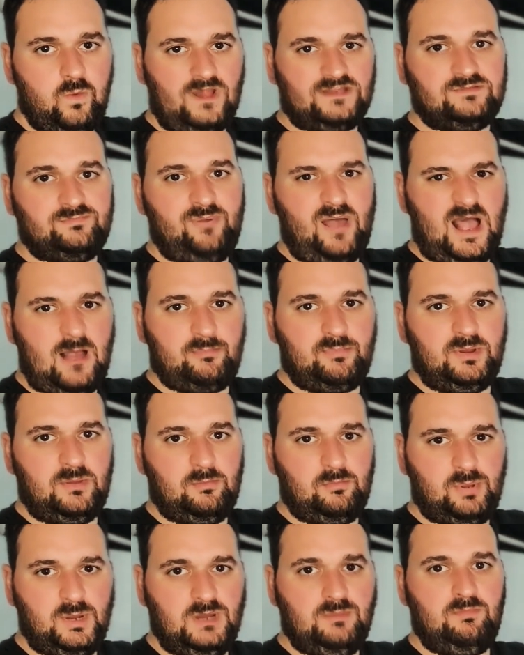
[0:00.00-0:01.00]
What's
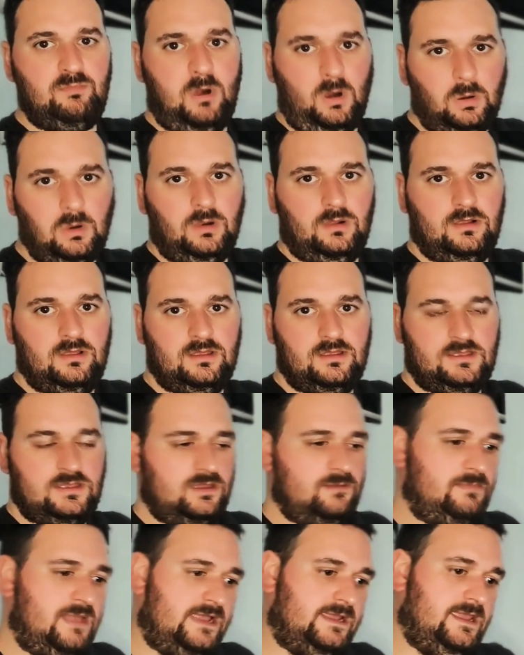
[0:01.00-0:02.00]
poppin', people?
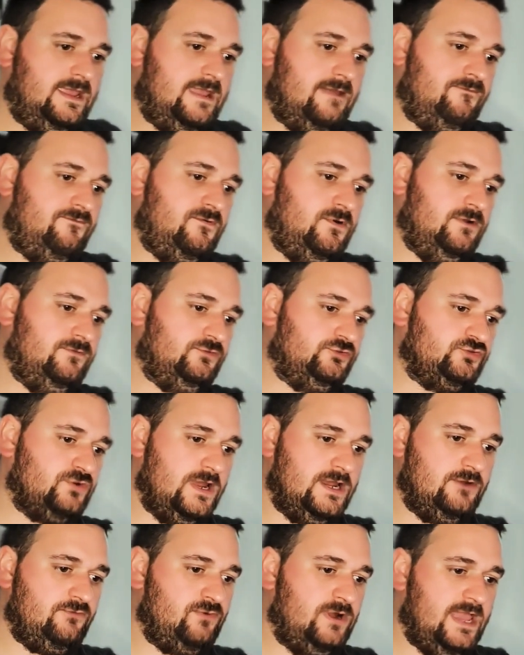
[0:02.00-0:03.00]
Back again for another
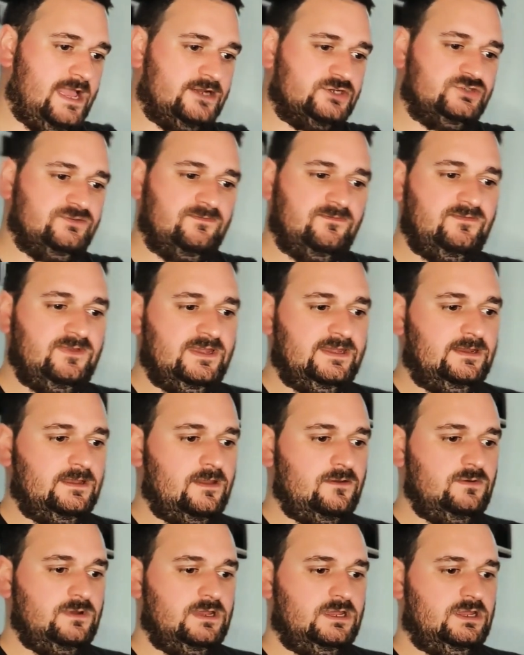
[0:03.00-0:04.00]
trailer reaction
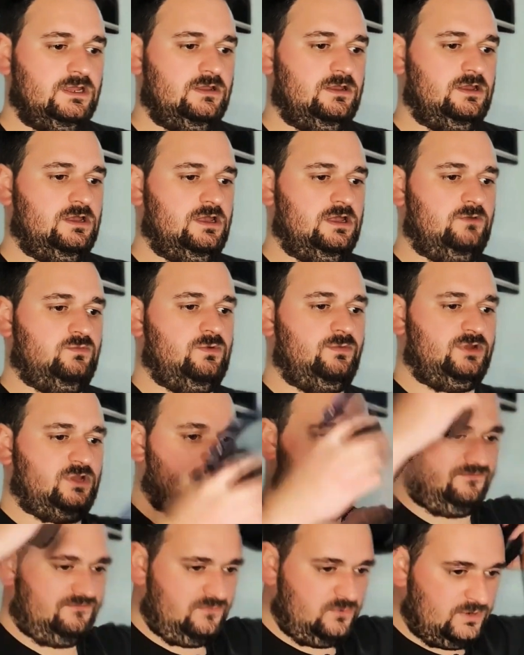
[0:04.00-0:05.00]
video. Uh, what we
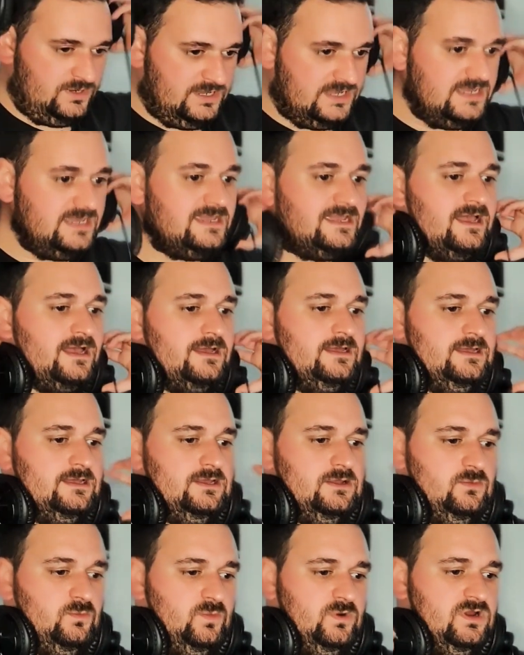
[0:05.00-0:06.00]
got for you here?
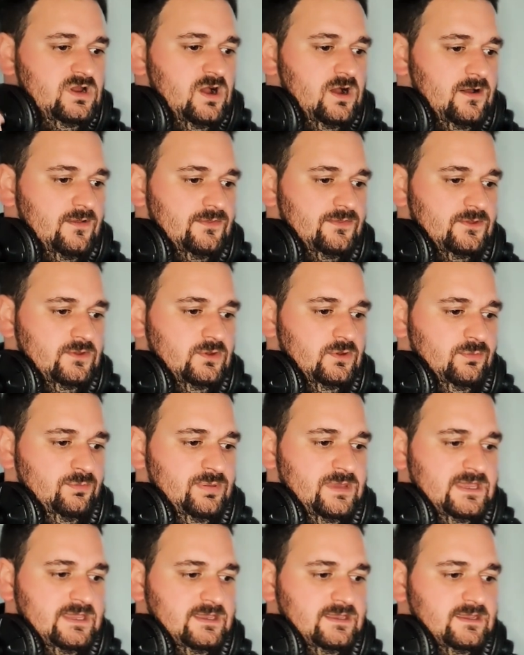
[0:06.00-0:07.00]
We've got the new
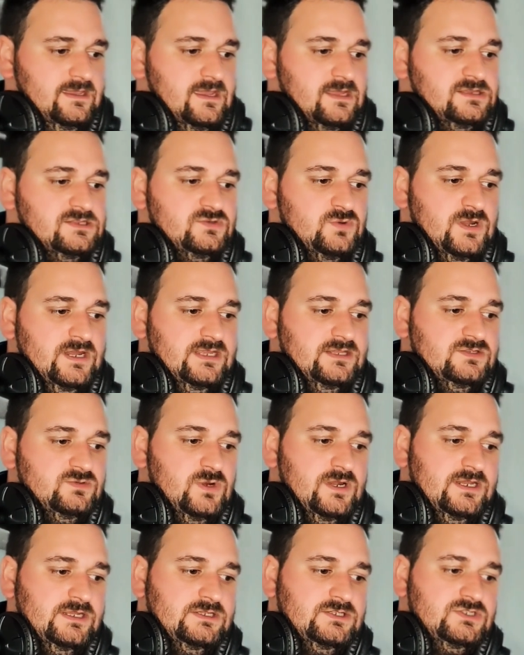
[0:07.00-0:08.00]
P E S twenty
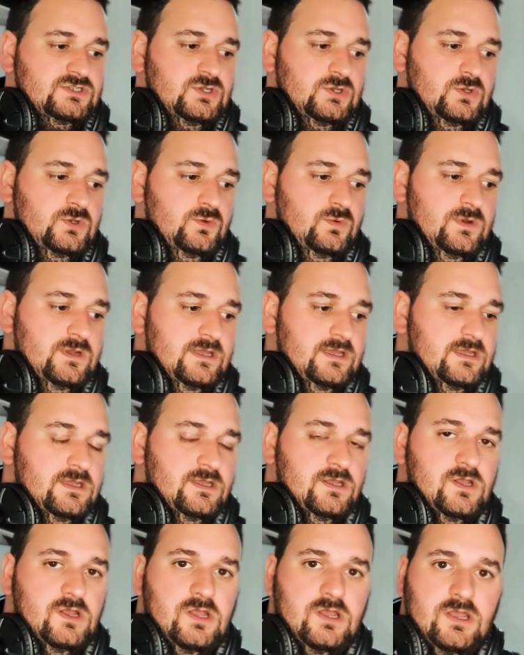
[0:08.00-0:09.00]
twenty-two.
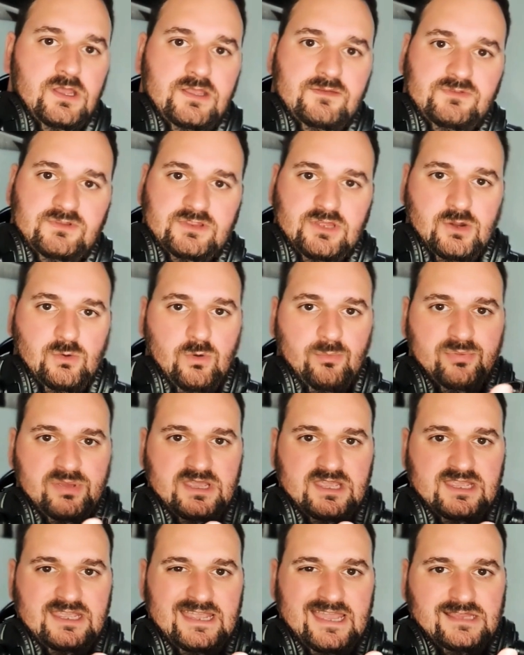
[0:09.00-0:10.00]
Uh, if you don't know what
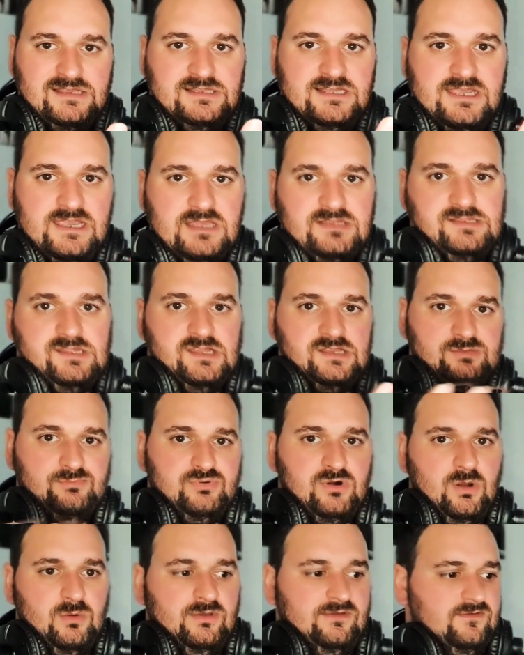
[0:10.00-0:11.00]
P E S is, it's
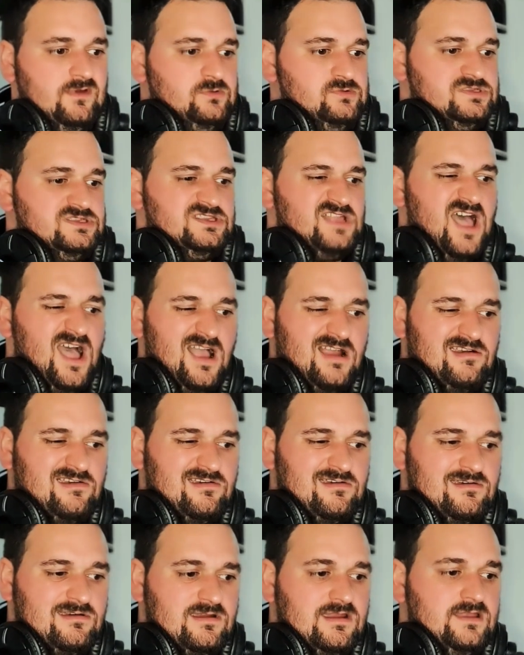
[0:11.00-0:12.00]
Pro Evo
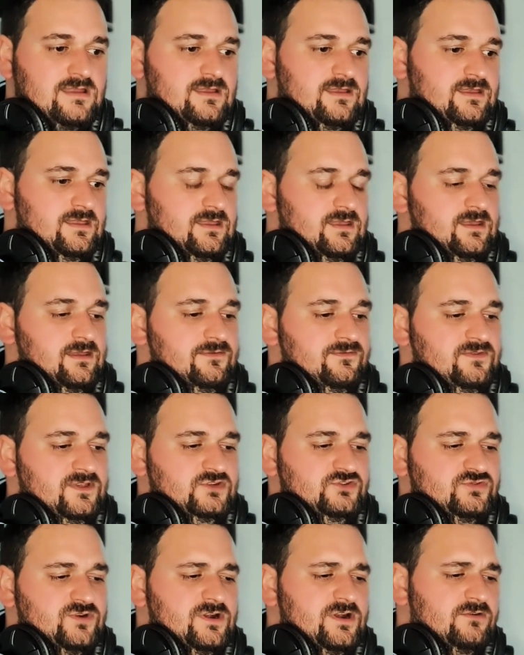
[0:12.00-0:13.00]
Soccer, uh,
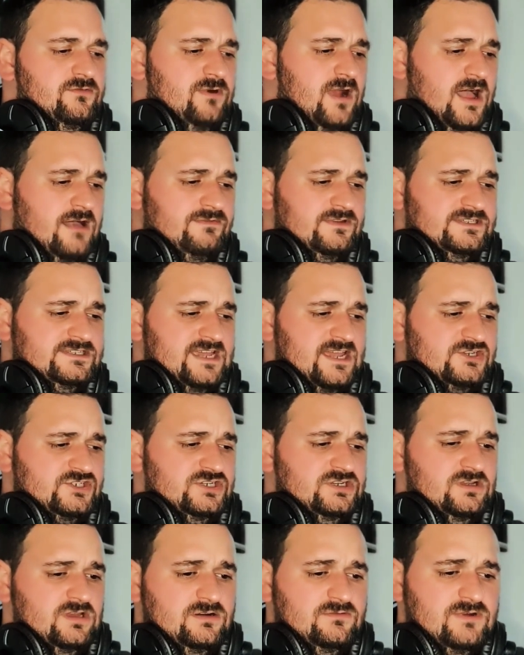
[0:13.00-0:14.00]
featuring a rather
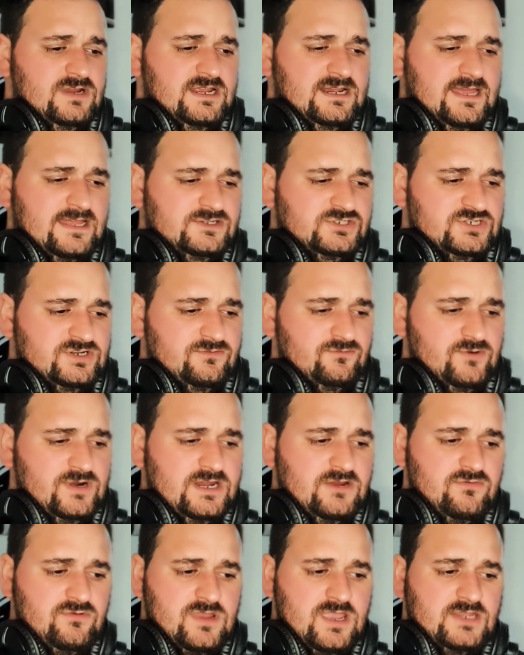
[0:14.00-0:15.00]
dashing Unreal Engine
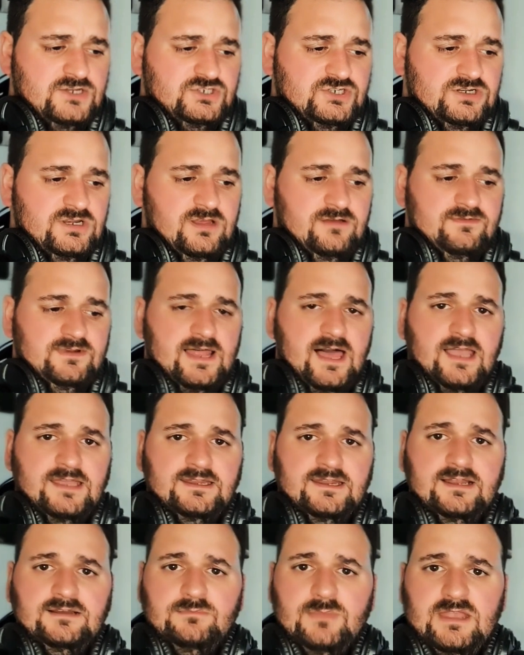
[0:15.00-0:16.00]
recreation of
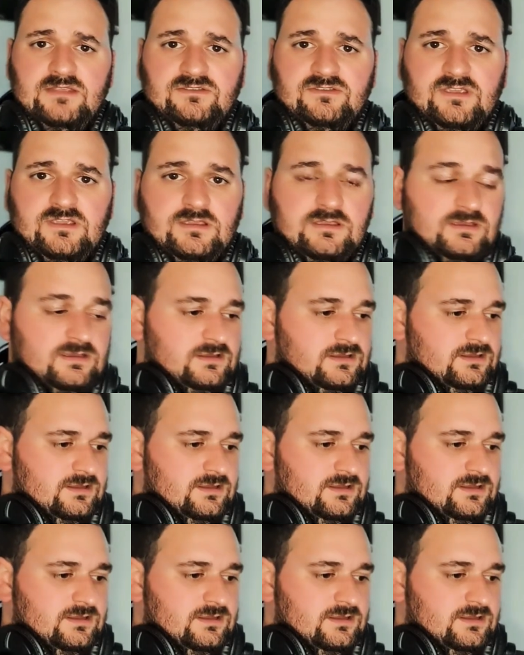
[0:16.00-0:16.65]
Lionel Messi.